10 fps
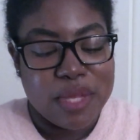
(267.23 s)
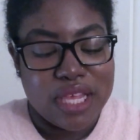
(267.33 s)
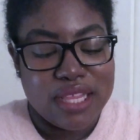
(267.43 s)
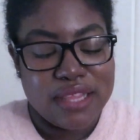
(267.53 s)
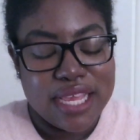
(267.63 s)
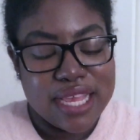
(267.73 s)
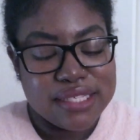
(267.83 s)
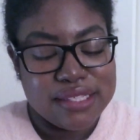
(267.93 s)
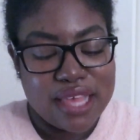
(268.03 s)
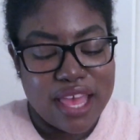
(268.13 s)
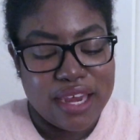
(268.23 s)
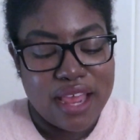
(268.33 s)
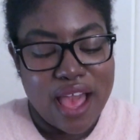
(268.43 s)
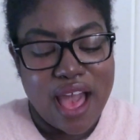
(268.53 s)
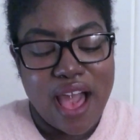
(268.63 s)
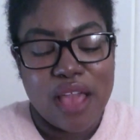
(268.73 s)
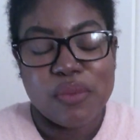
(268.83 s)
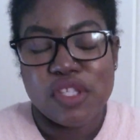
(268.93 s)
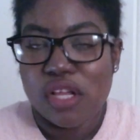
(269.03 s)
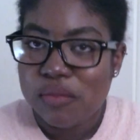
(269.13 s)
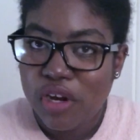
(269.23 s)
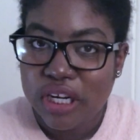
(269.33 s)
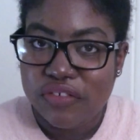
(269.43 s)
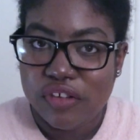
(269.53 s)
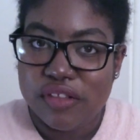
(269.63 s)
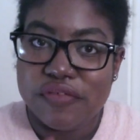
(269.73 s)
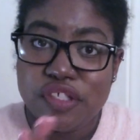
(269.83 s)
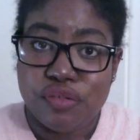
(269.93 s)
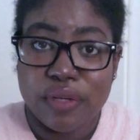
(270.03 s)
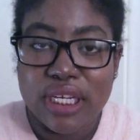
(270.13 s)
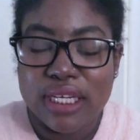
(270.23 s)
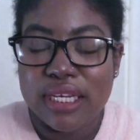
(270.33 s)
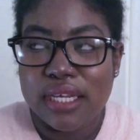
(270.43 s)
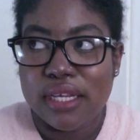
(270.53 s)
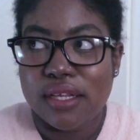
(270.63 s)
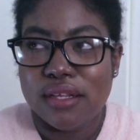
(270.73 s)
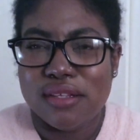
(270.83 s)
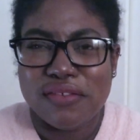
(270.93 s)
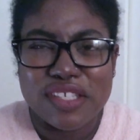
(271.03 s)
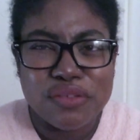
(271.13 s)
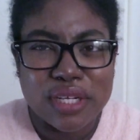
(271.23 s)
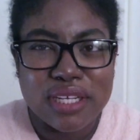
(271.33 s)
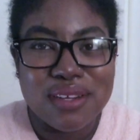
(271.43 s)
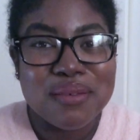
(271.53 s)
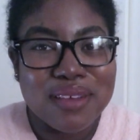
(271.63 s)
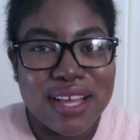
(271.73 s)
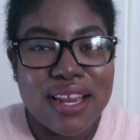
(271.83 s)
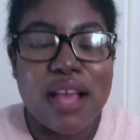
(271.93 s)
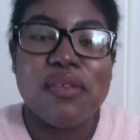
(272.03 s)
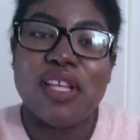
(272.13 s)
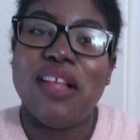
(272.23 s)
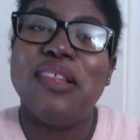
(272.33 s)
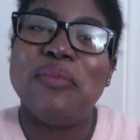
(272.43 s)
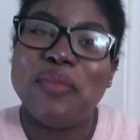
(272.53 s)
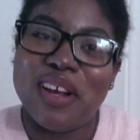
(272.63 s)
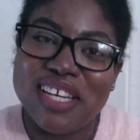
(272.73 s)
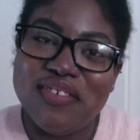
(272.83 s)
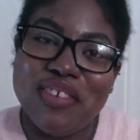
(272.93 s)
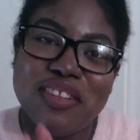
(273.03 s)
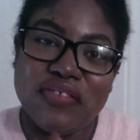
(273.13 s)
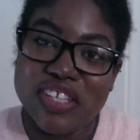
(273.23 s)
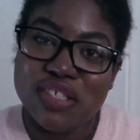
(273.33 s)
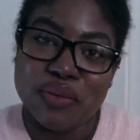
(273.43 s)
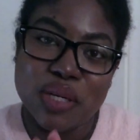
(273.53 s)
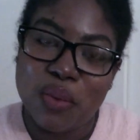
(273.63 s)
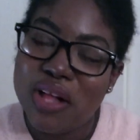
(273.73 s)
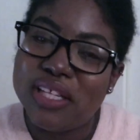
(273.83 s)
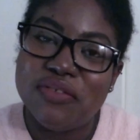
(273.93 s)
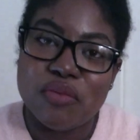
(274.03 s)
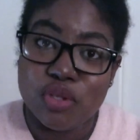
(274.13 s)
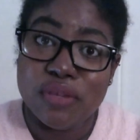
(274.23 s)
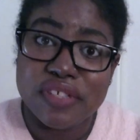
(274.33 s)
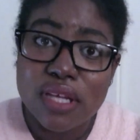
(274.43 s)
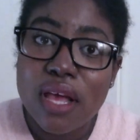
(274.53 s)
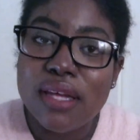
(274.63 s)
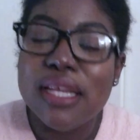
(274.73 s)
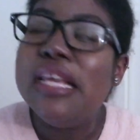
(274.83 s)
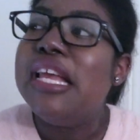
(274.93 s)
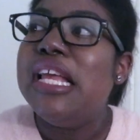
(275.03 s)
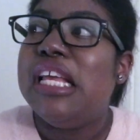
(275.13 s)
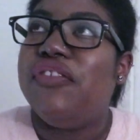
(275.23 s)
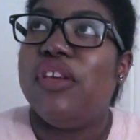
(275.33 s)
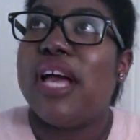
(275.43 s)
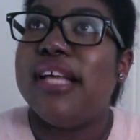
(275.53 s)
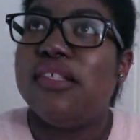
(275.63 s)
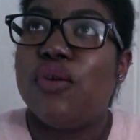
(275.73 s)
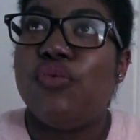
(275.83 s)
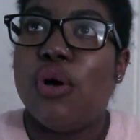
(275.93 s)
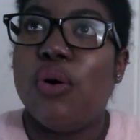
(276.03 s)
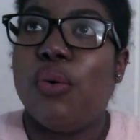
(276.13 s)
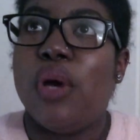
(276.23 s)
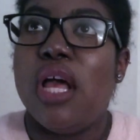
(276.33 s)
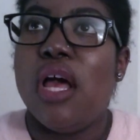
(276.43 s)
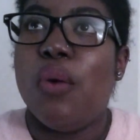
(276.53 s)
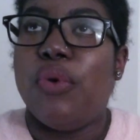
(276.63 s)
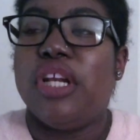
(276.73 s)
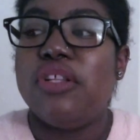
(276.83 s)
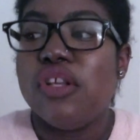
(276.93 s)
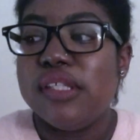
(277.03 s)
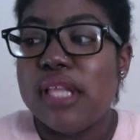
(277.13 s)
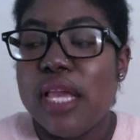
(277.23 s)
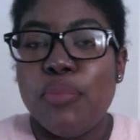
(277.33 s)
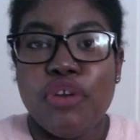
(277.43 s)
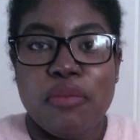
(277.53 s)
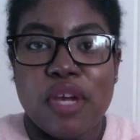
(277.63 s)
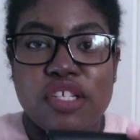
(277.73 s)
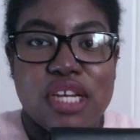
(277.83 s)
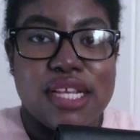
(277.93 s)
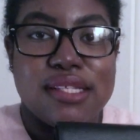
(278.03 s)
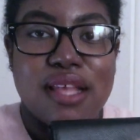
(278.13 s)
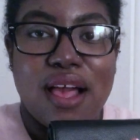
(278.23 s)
Like I said, I was on the market for the Victorine what? I was on the market for the Victorine wallet from Louis Vuitton. If you guys don't know what it looks like, pretty much it is